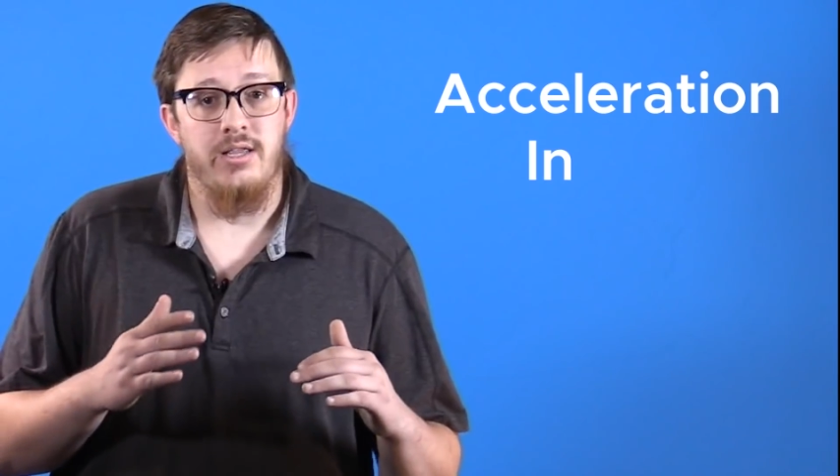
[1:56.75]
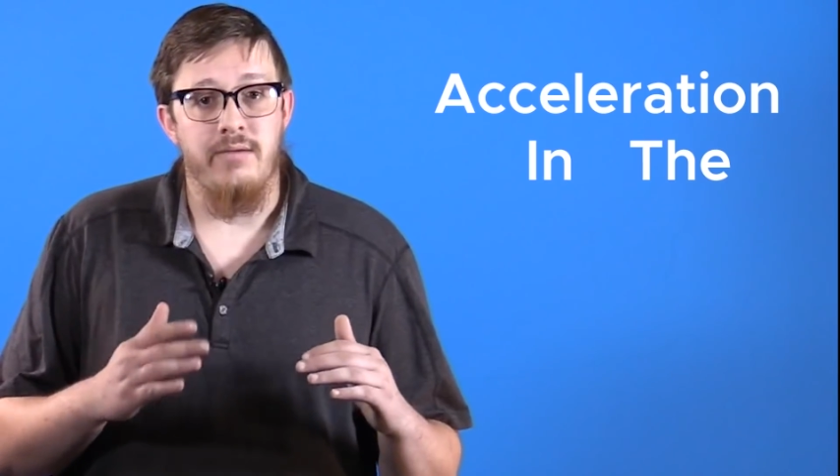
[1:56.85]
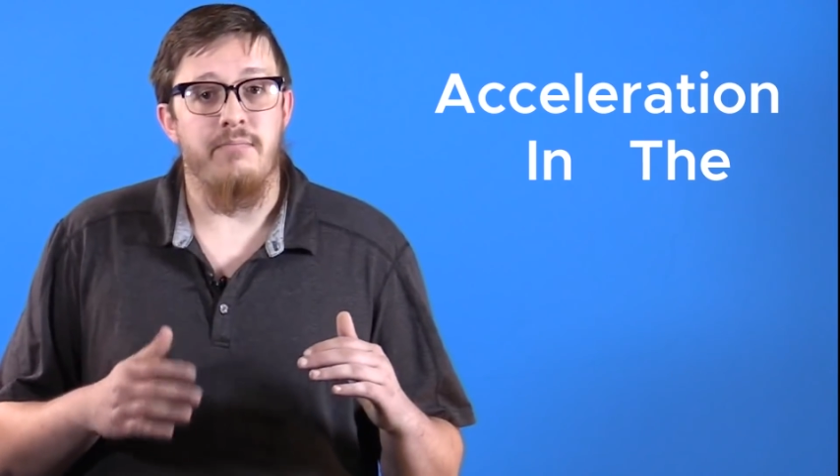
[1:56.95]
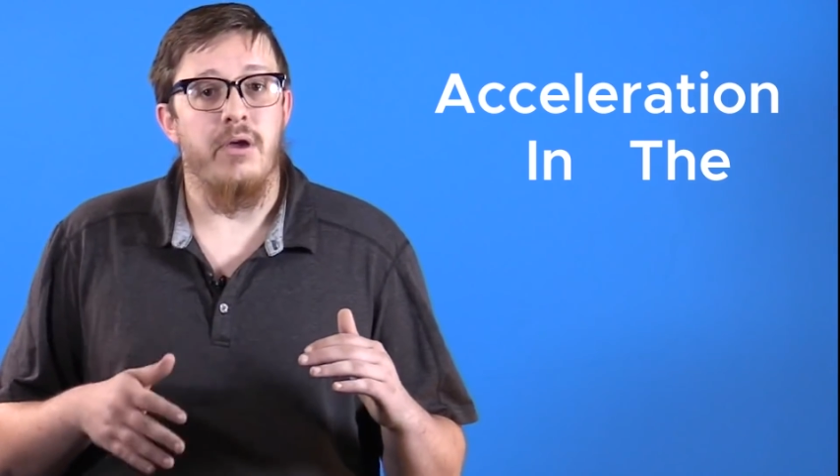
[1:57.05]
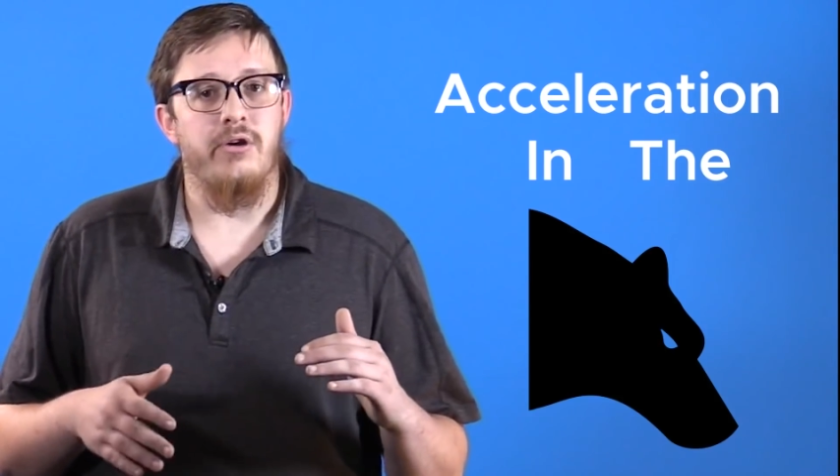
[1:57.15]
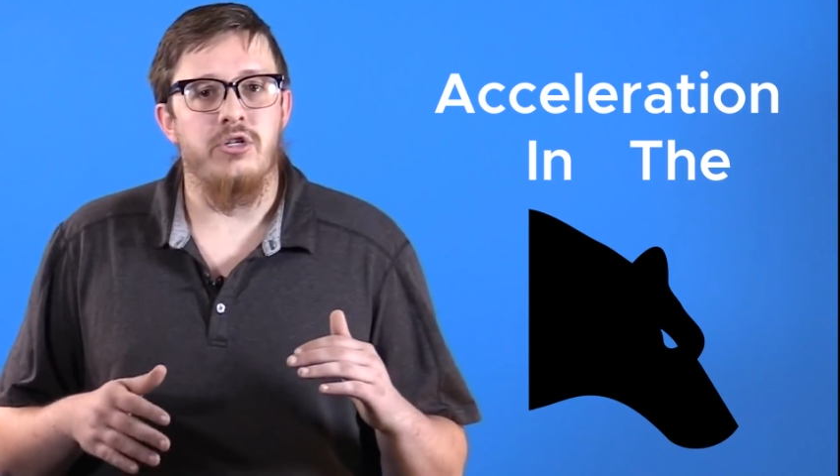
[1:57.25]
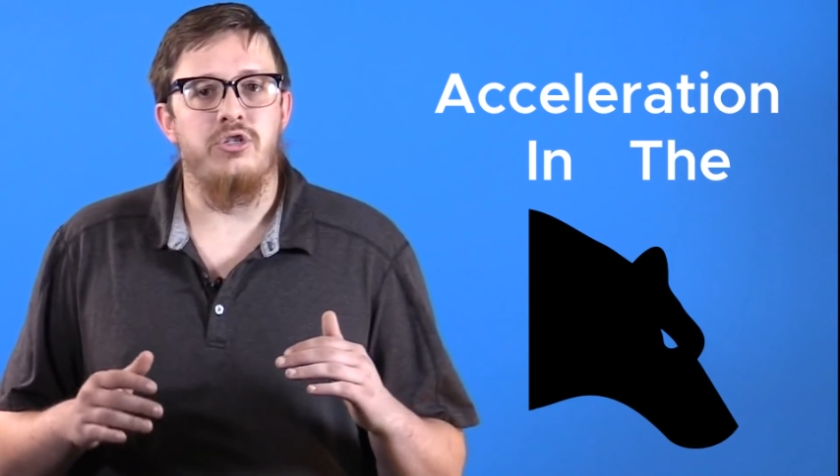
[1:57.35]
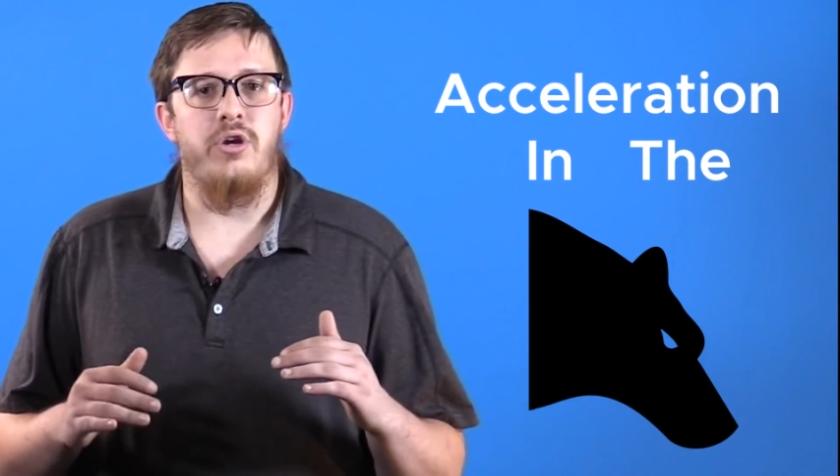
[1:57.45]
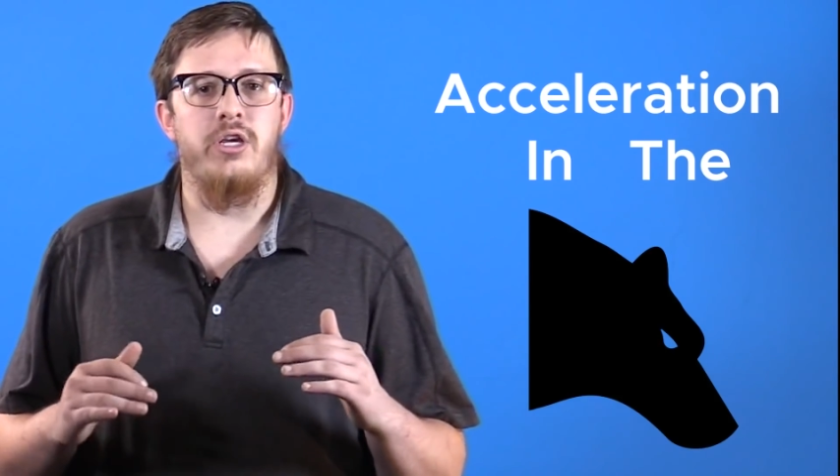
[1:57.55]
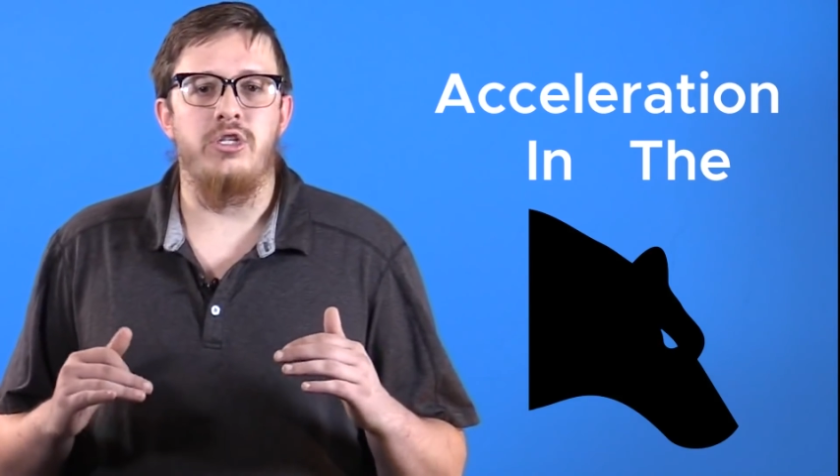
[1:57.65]
in the
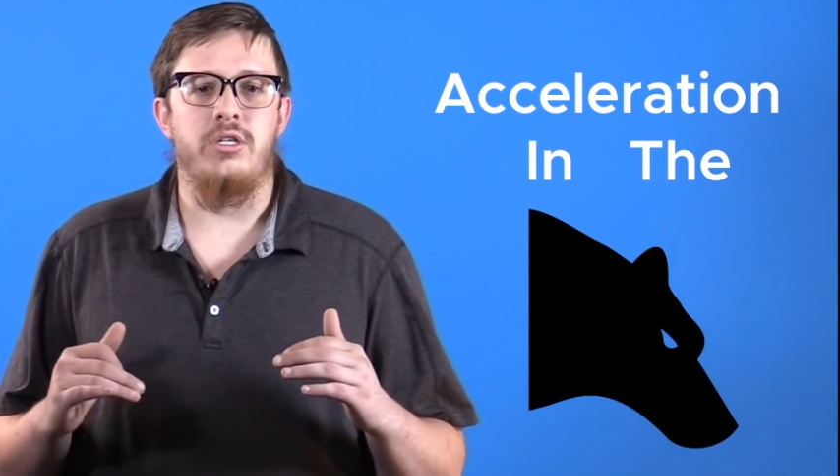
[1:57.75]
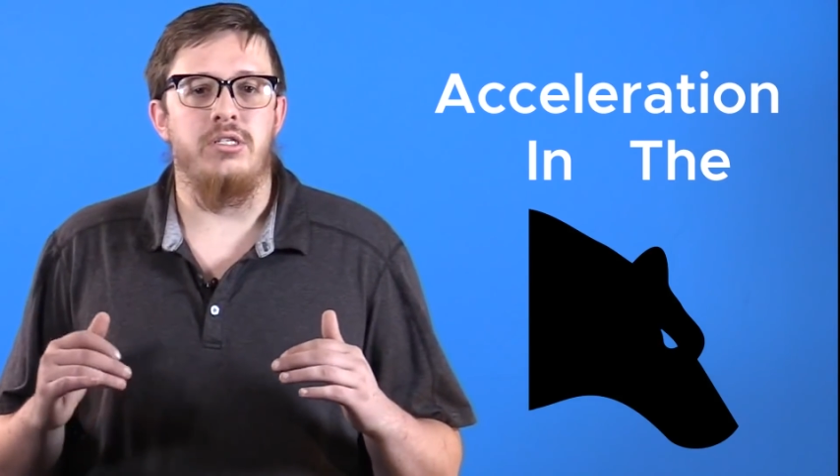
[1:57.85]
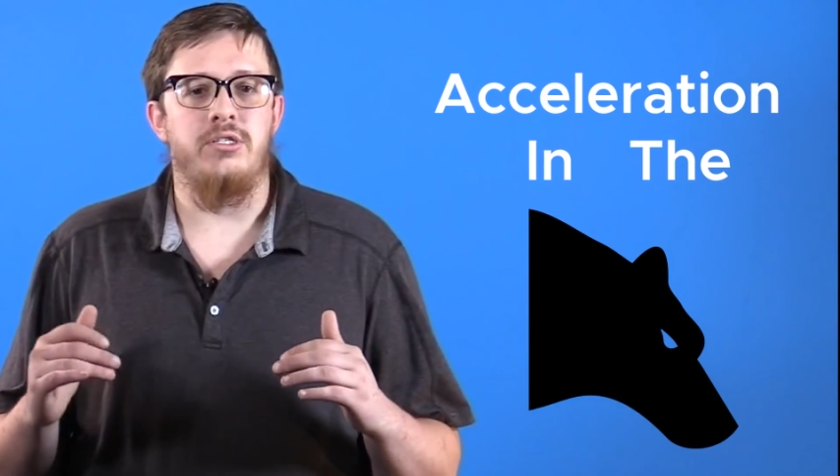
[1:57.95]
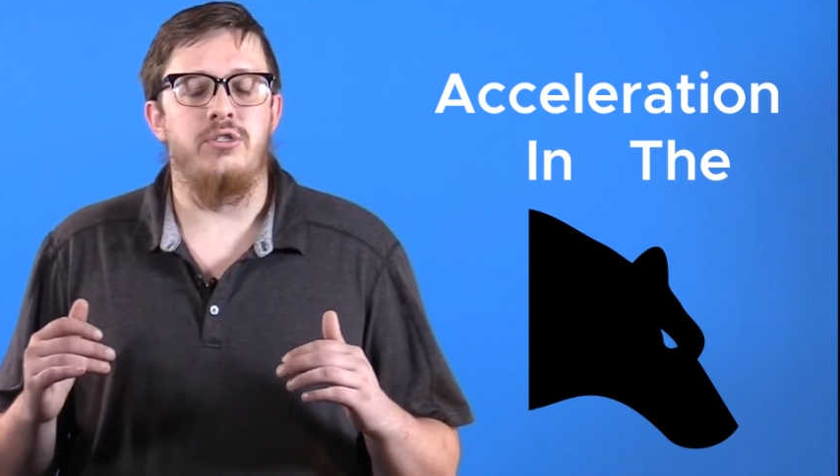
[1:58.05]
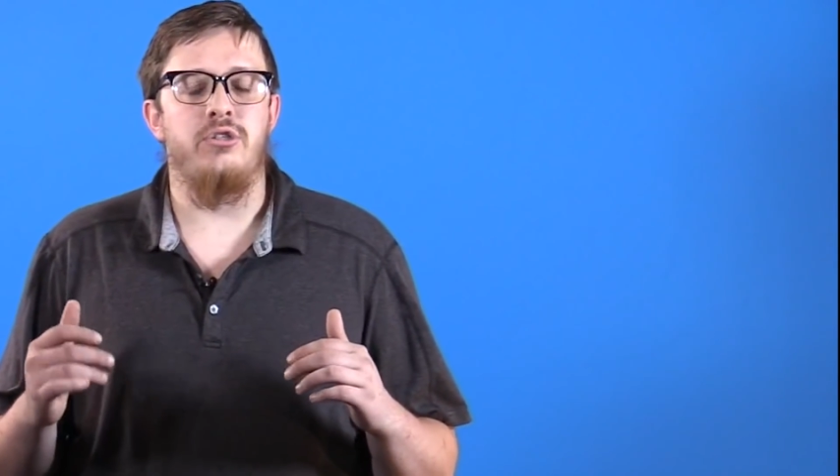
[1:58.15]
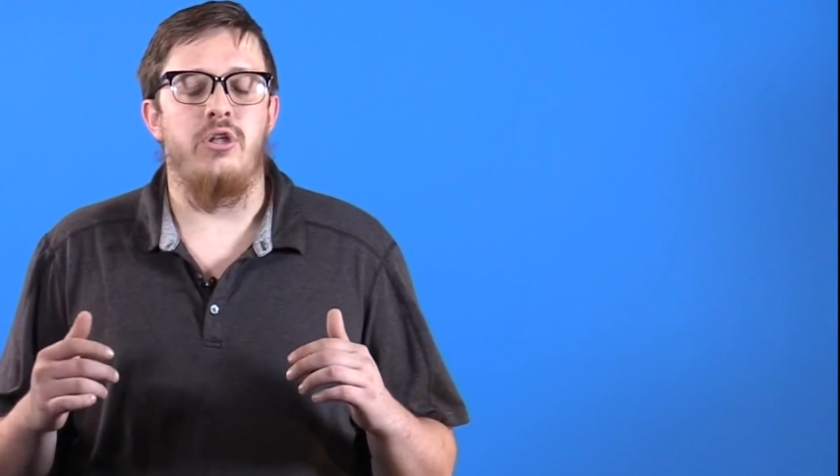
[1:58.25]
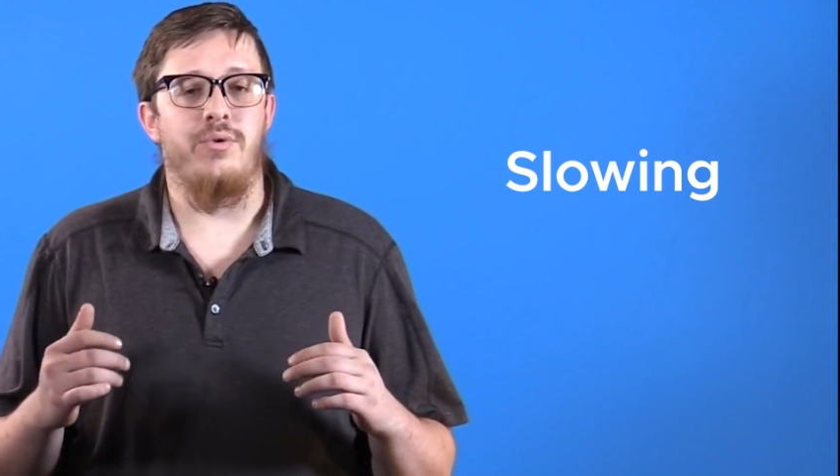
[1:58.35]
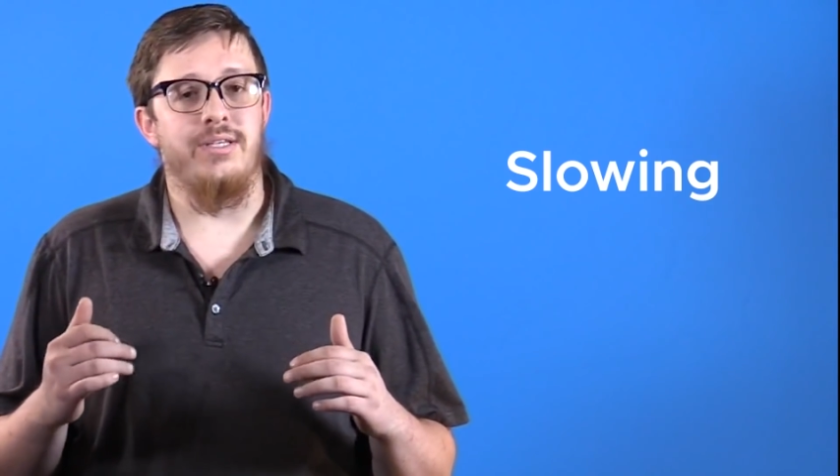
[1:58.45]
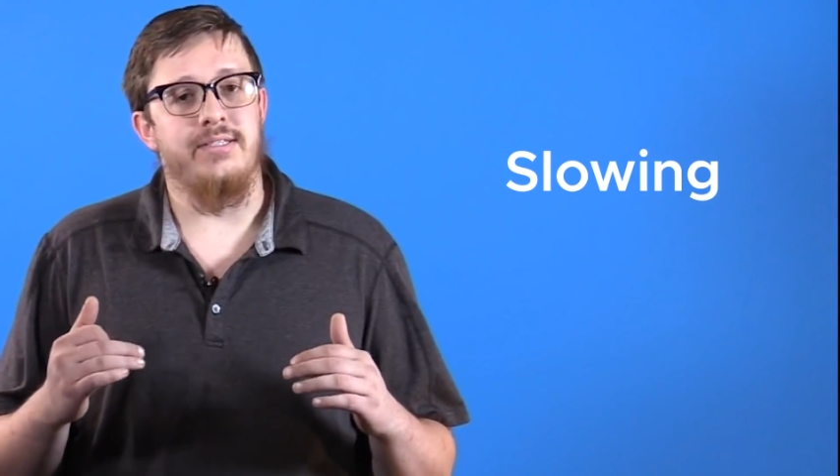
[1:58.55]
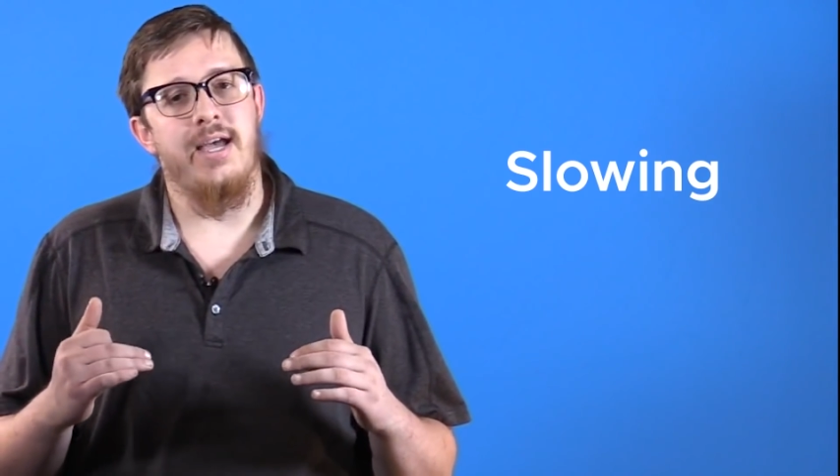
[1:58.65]
bearish direction is
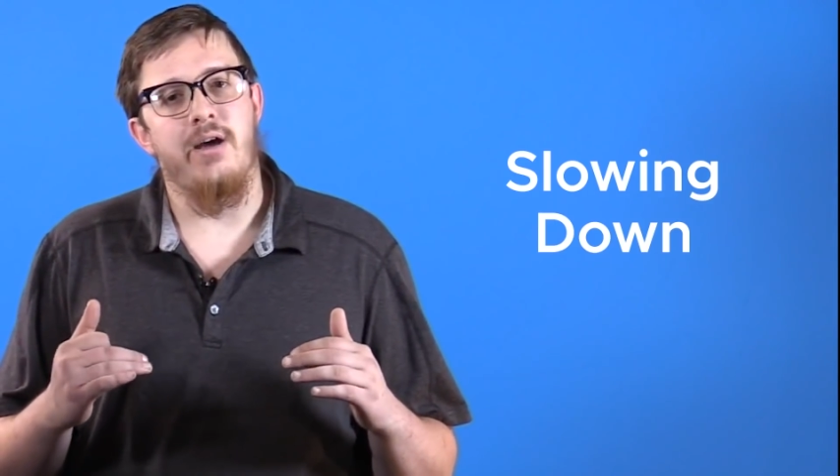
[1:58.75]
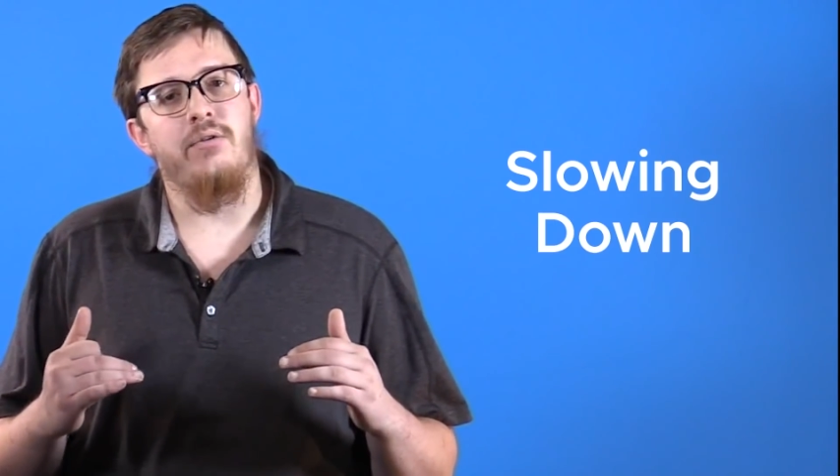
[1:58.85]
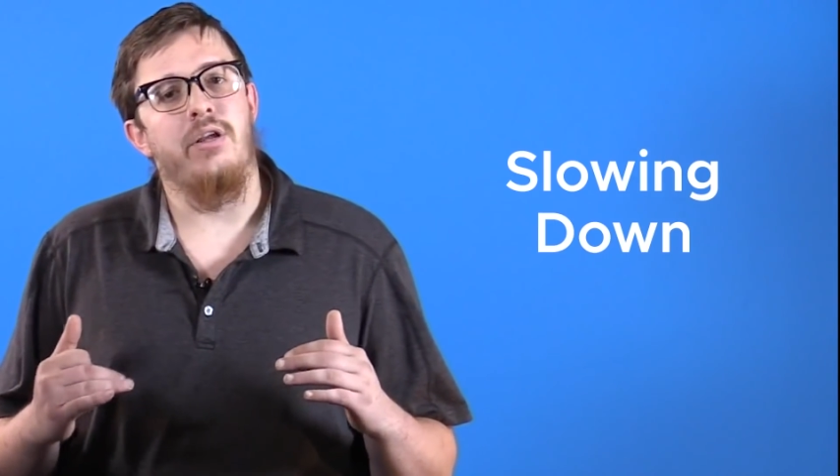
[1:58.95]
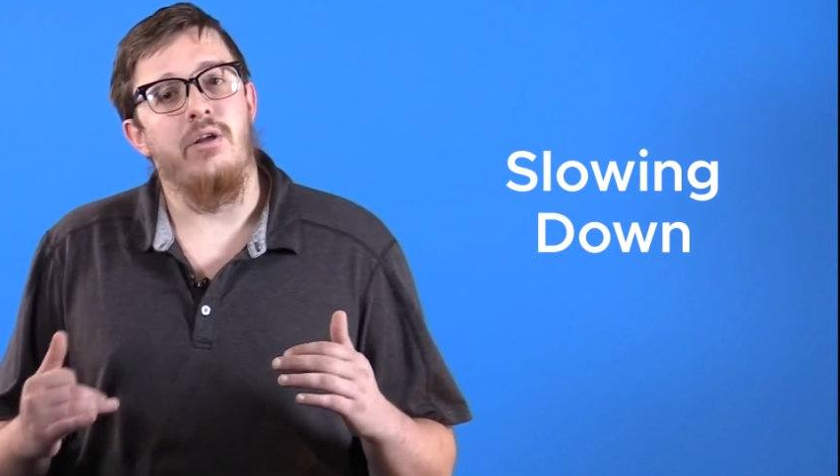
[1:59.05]
slowing down